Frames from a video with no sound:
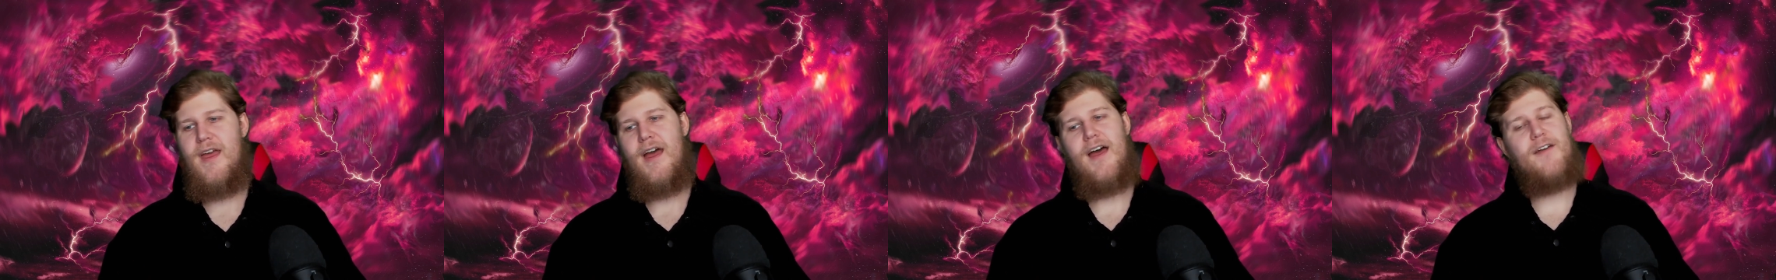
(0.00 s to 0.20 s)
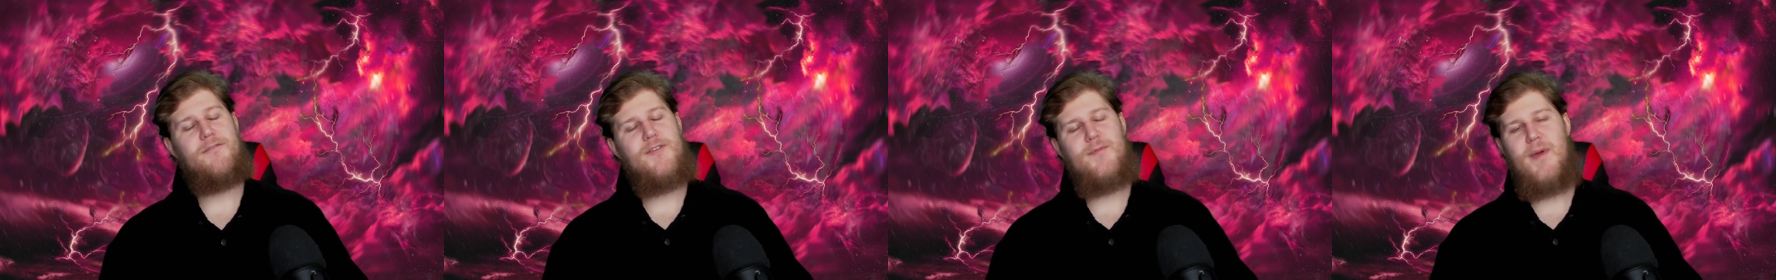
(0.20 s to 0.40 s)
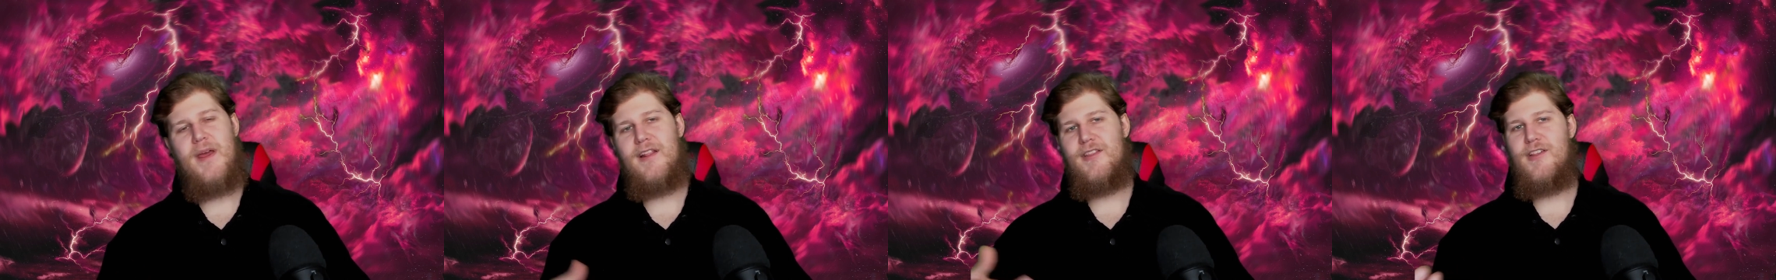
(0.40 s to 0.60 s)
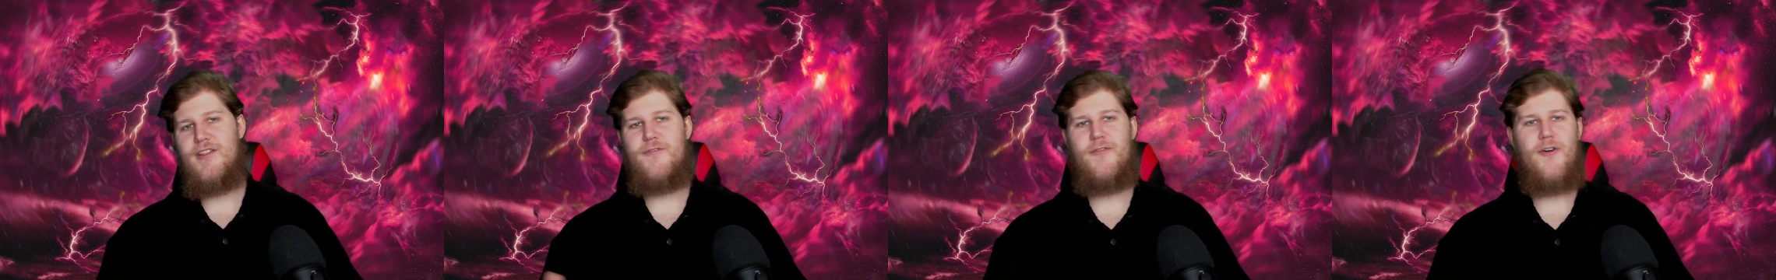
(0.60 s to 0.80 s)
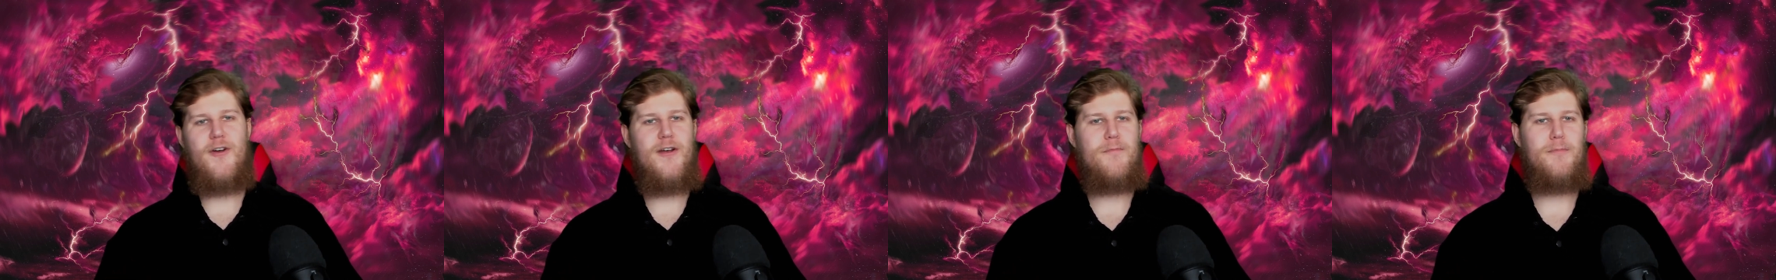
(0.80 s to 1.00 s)
If you made it this
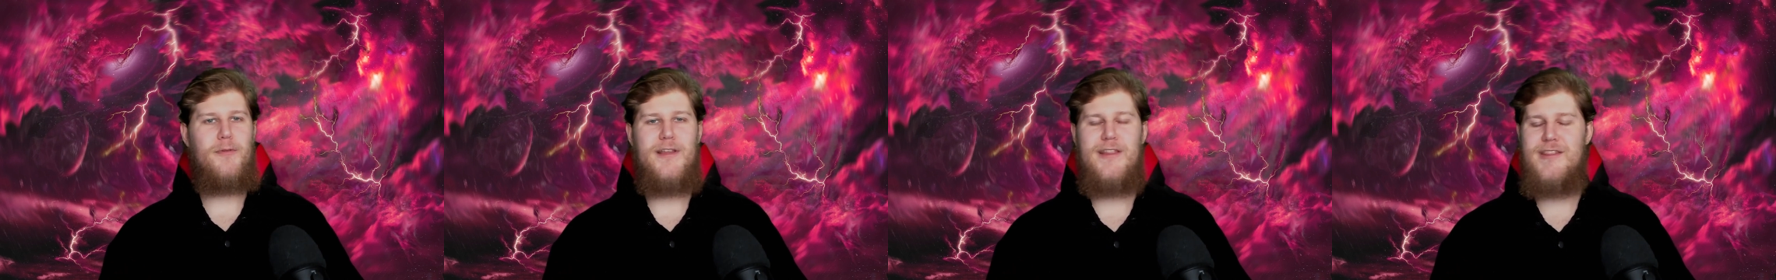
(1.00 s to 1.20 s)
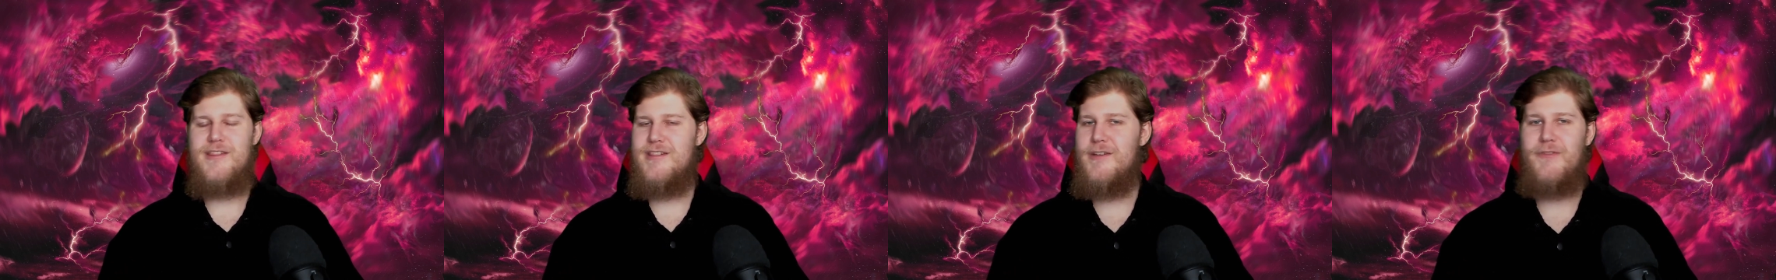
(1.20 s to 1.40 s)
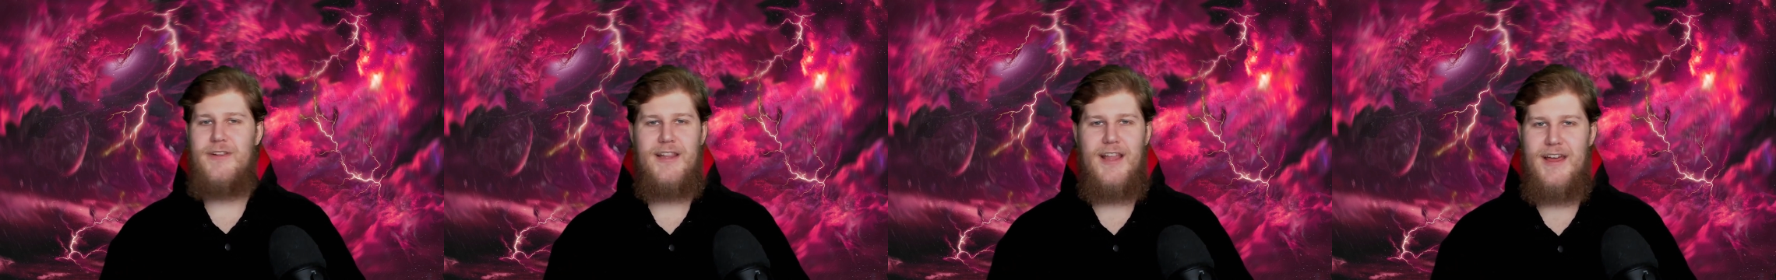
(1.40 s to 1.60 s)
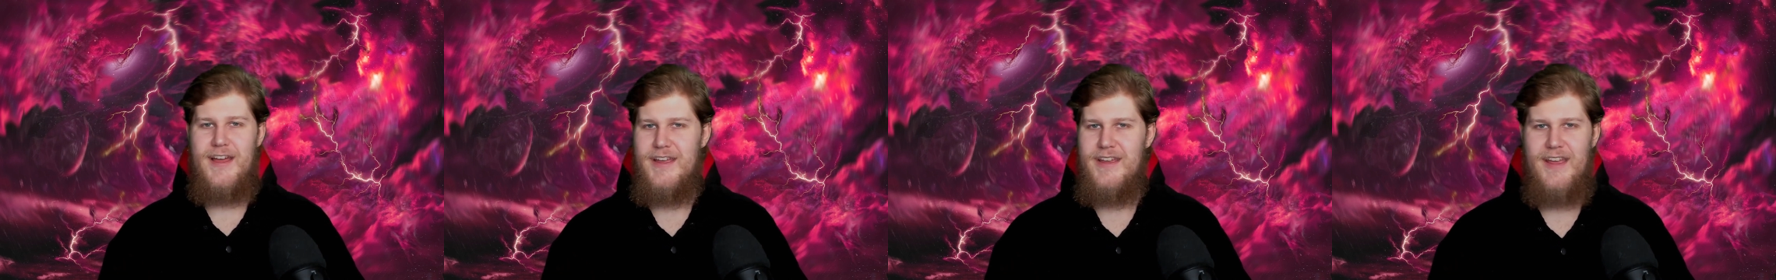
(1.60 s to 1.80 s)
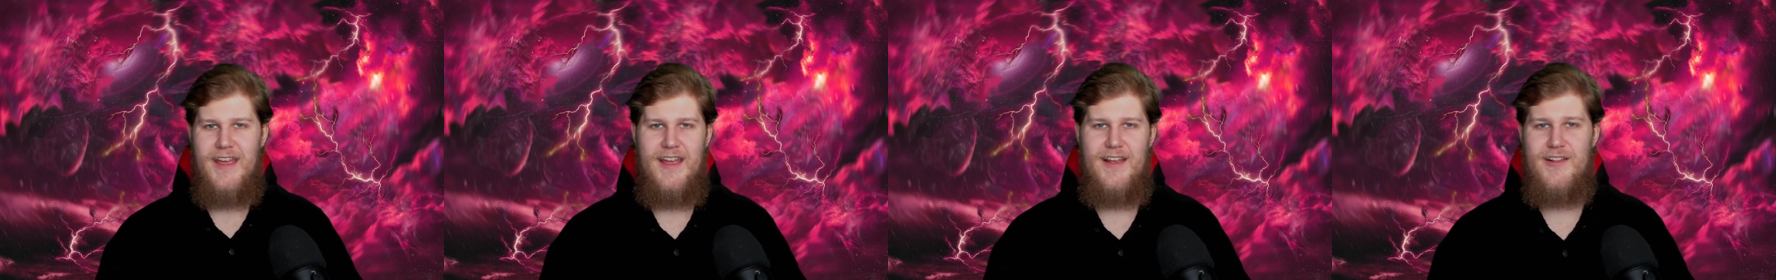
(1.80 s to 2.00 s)
far, please leave a
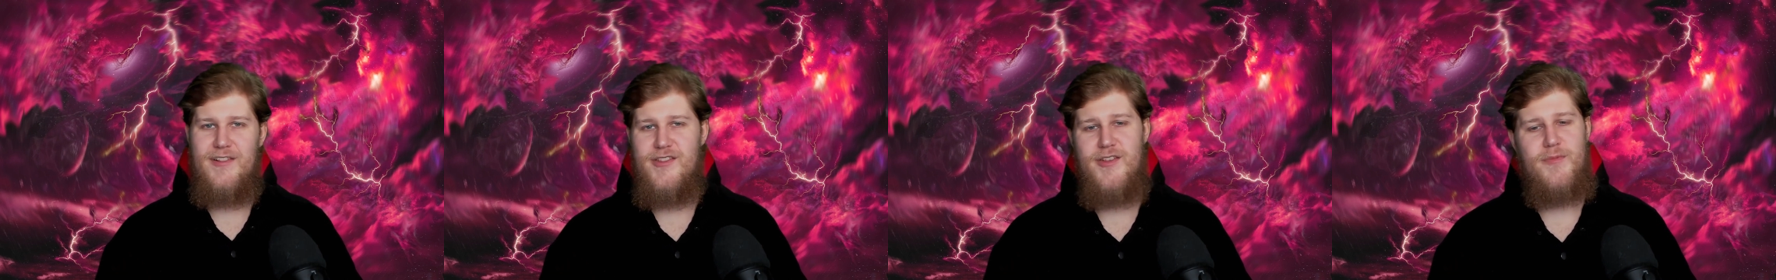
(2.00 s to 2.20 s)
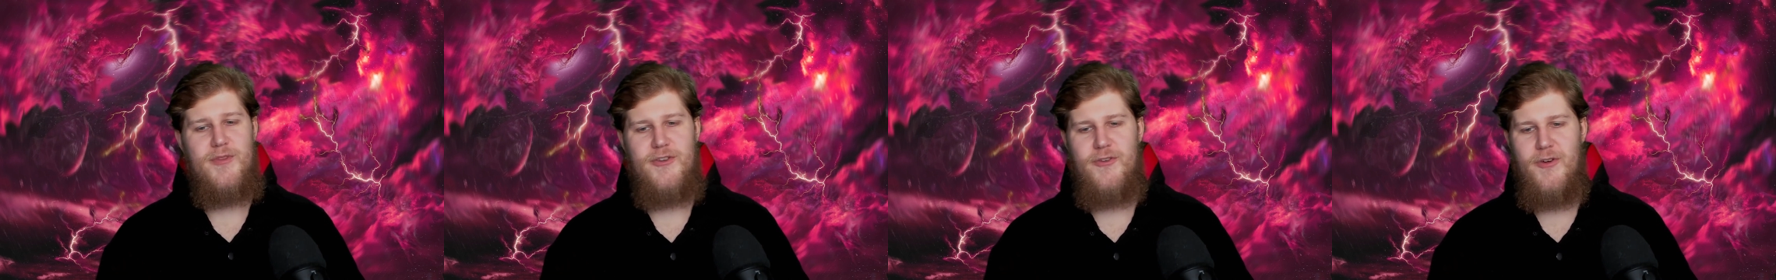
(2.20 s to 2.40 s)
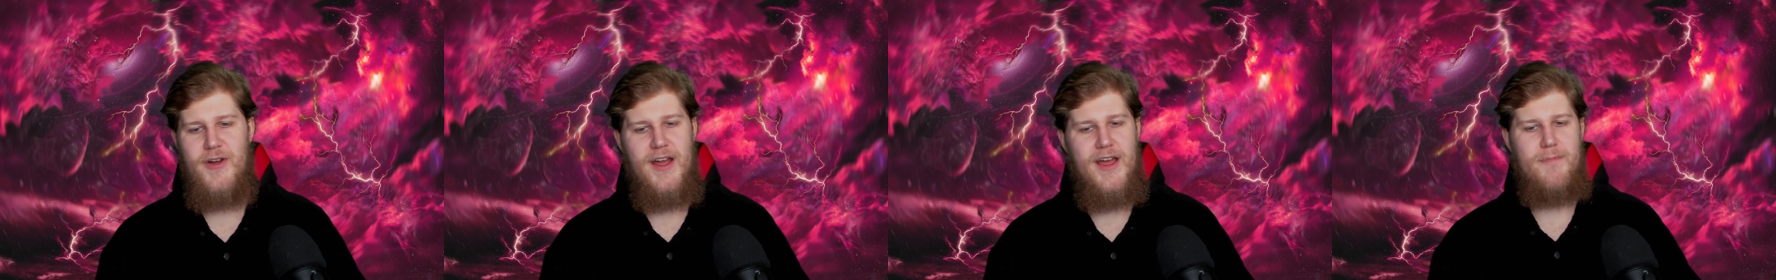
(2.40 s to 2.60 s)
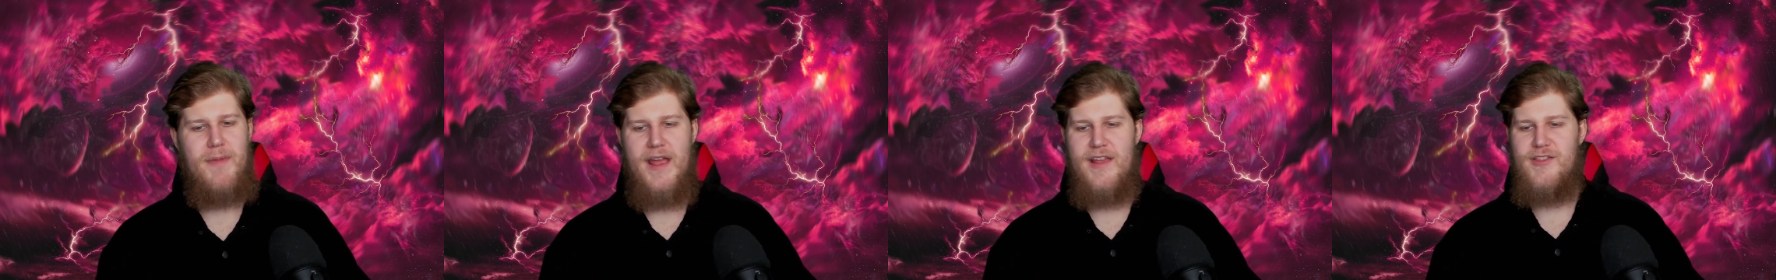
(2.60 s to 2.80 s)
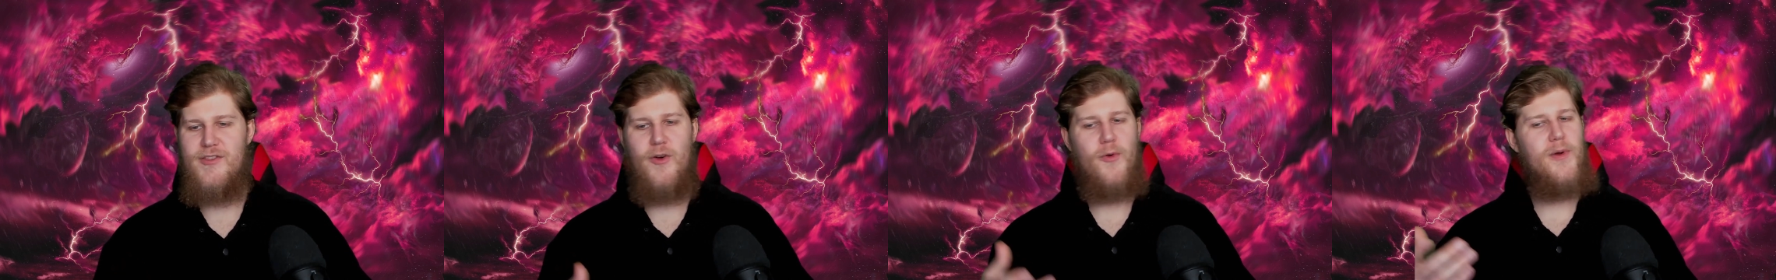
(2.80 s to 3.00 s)
like and subscribe.
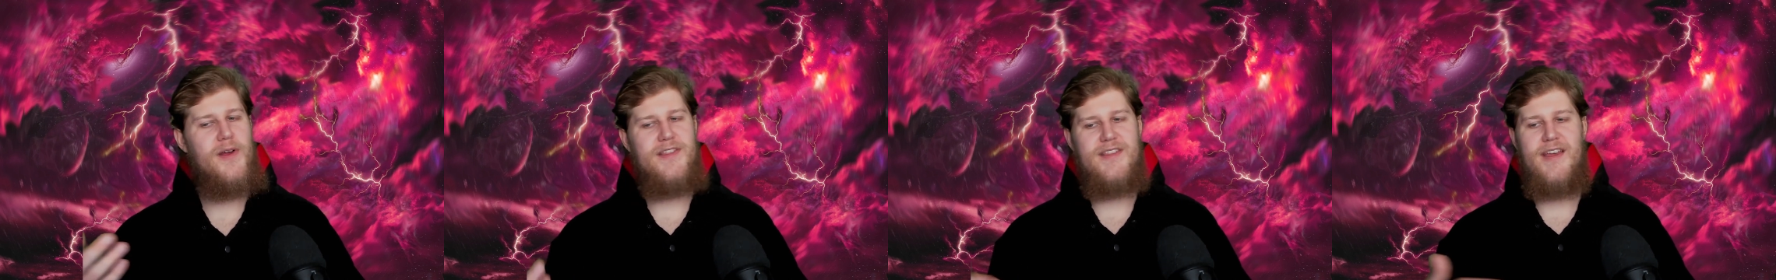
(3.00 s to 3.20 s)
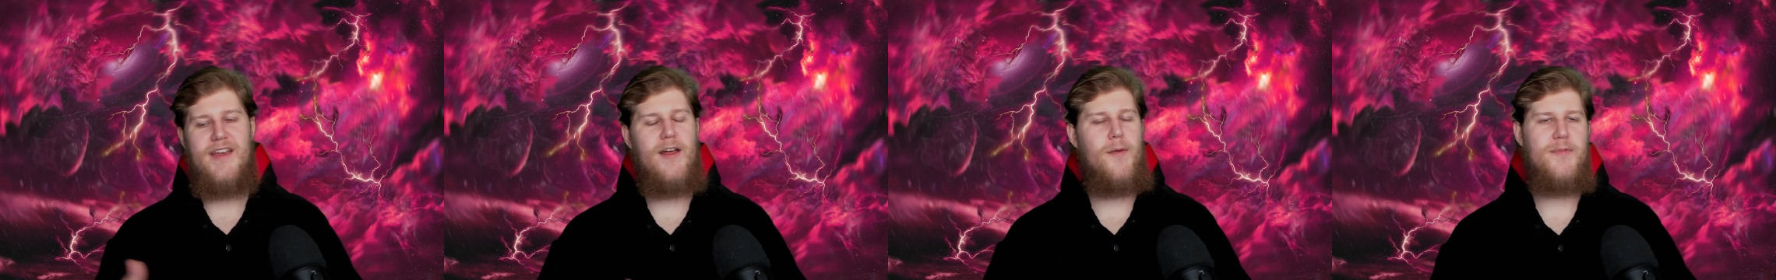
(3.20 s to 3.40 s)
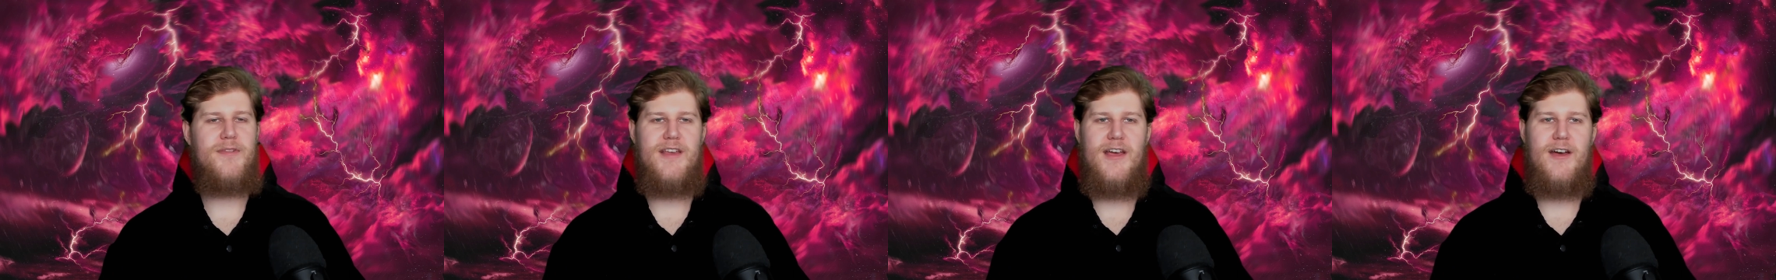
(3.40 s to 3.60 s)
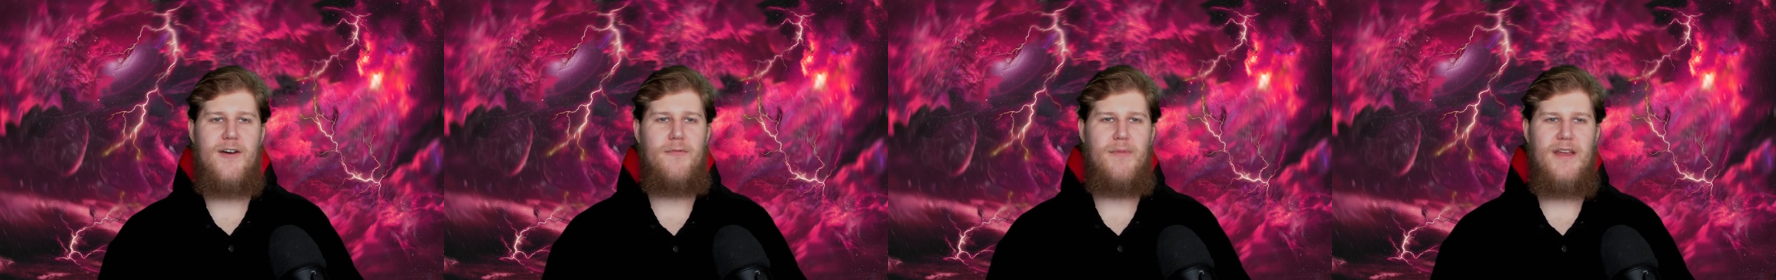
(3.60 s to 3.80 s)
As always, it helps out.